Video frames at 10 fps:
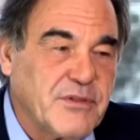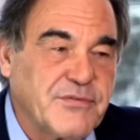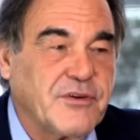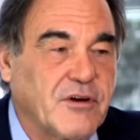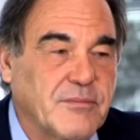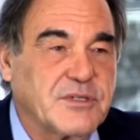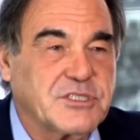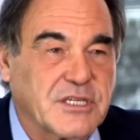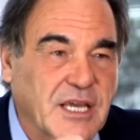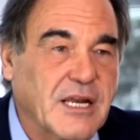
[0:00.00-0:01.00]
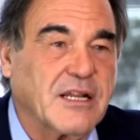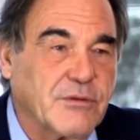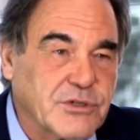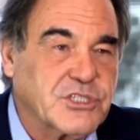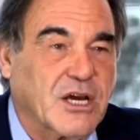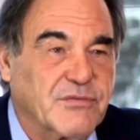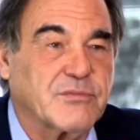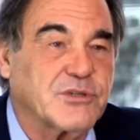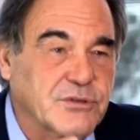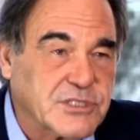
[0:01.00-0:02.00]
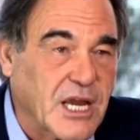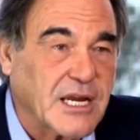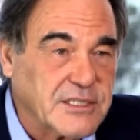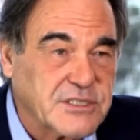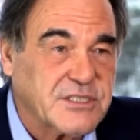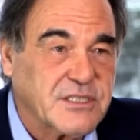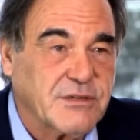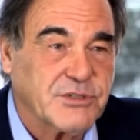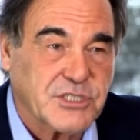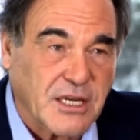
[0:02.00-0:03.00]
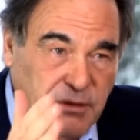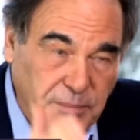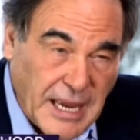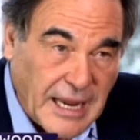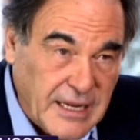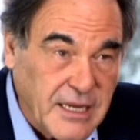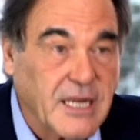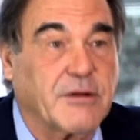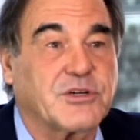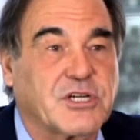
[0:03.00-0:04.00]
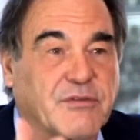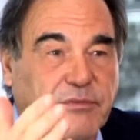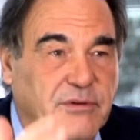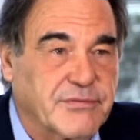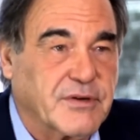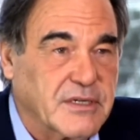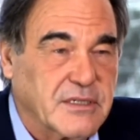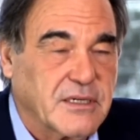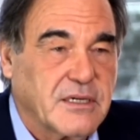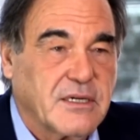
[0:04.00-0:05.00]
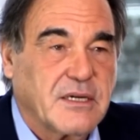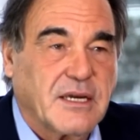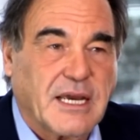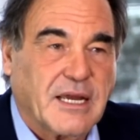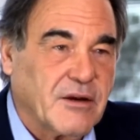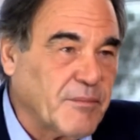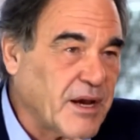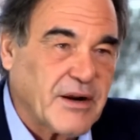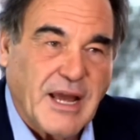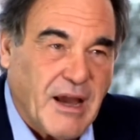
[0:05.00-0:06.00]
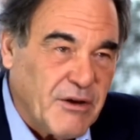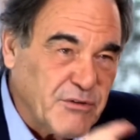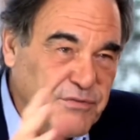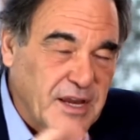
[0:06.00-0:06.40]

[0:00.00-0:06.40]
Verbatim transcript: of the film is that Kennedy was shot from two sides. He was shot in the back and he was shot from the front. And no matter how you